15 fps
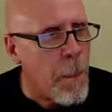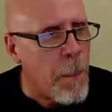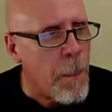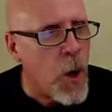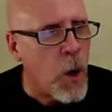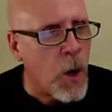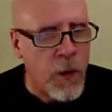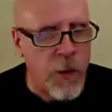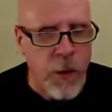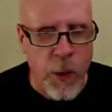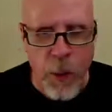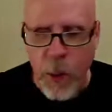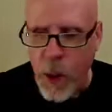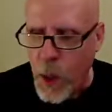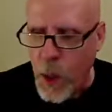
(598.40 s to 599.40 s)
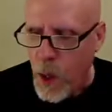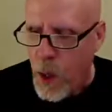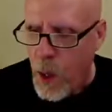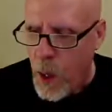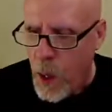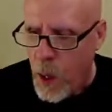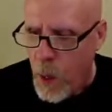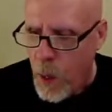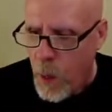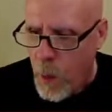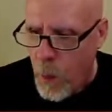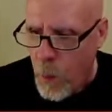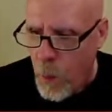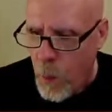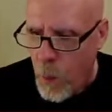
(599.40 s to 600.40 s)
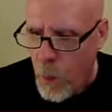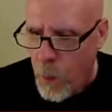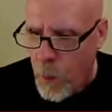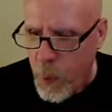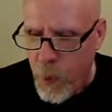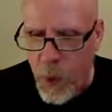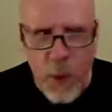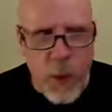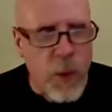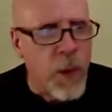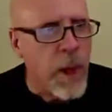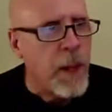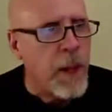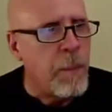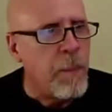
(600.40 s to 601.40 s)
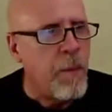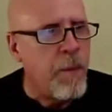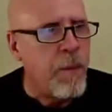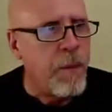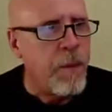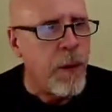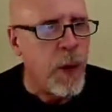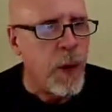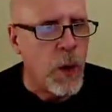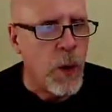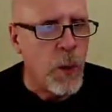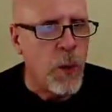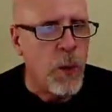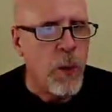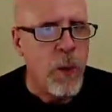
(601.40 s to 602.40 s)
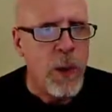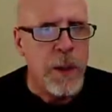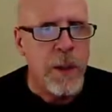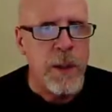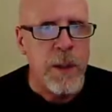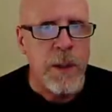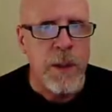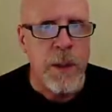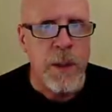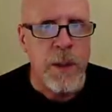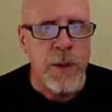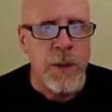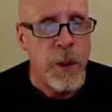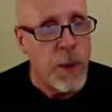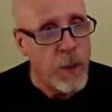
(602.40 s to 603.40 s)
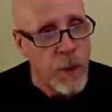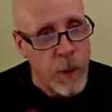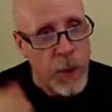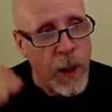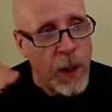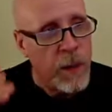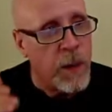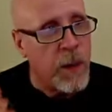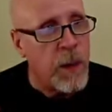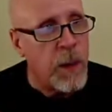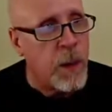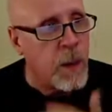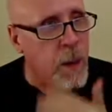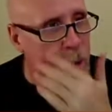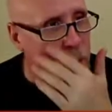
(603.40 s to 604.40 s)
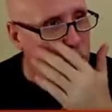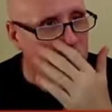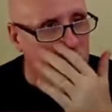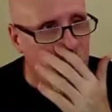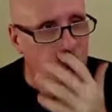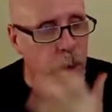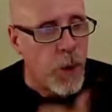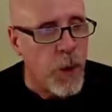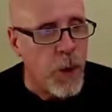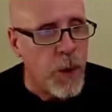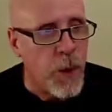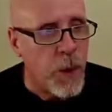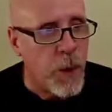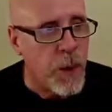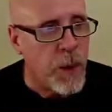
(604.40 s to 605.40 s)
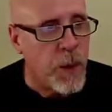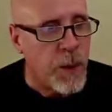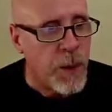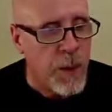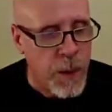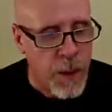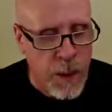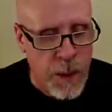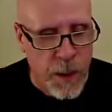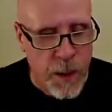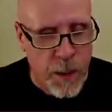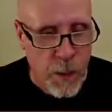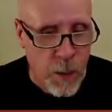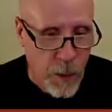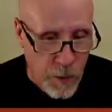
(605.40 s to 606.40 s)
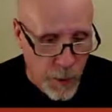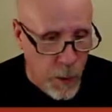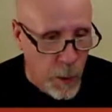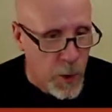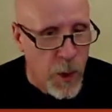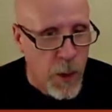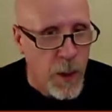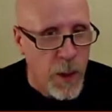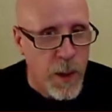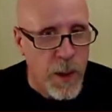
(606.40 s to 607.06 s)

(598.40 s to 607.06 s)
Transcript: Okay, so program flow. One of the things do have a pseudocode or a flowchart,